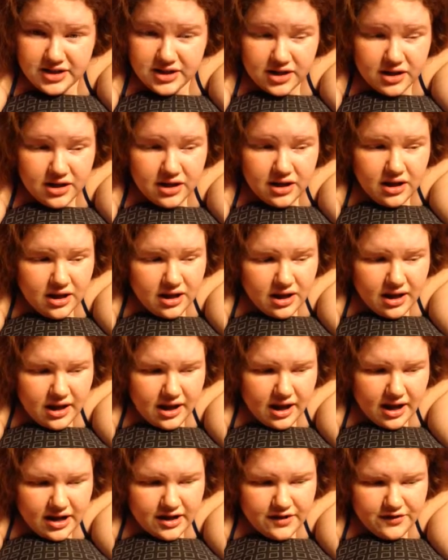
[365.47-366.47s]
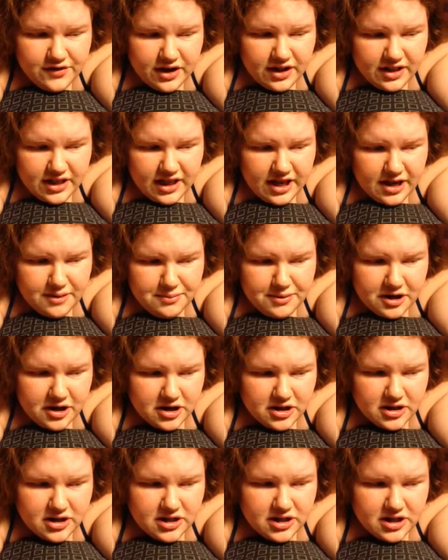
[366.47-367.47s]
it. And if not that,
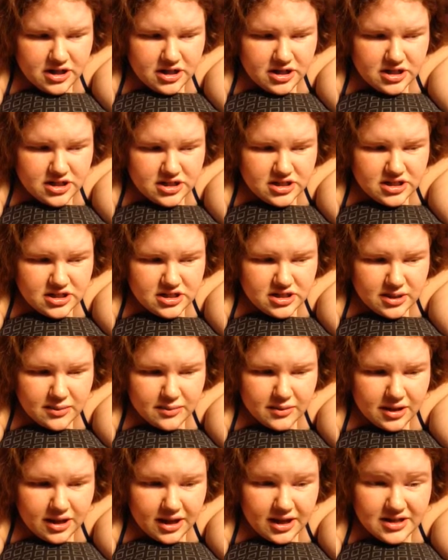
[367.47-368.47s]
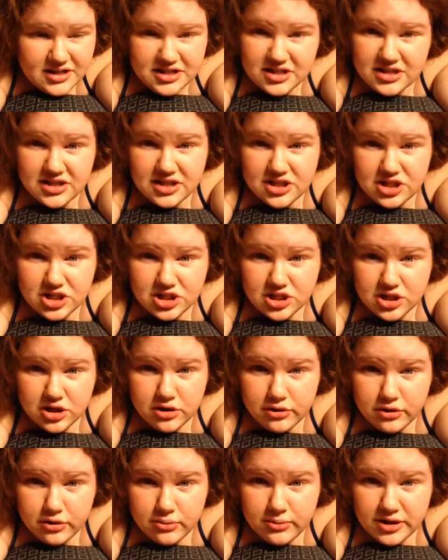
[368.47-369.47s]
apparently there's some classes that just
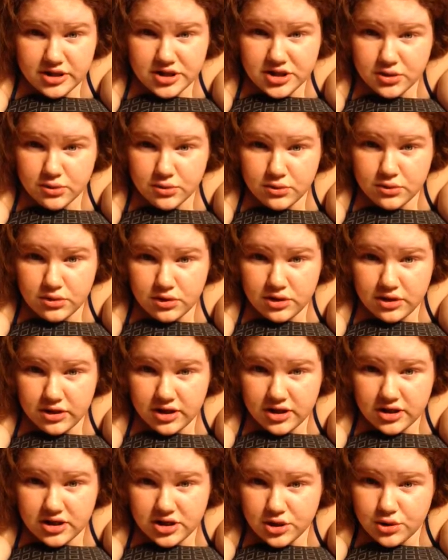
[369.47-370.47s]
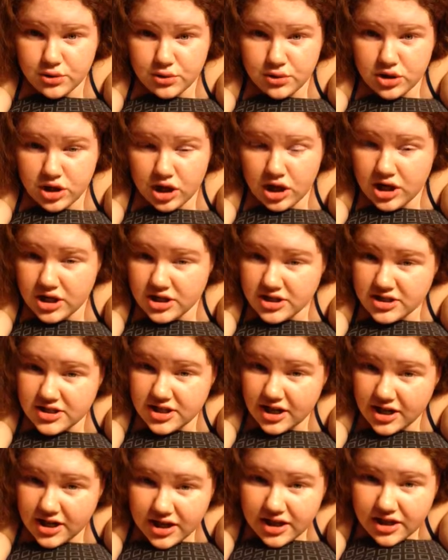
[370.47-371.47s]
go through my school that don't
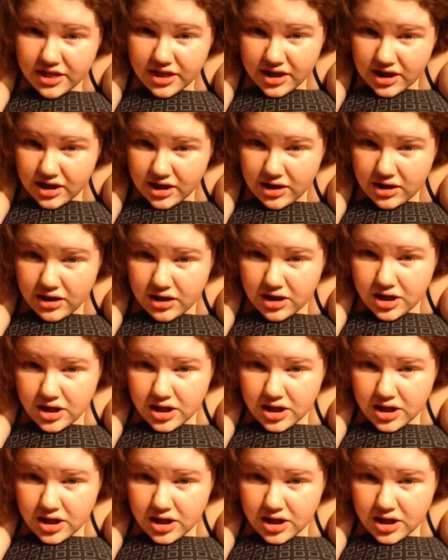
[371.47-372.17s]
cost anything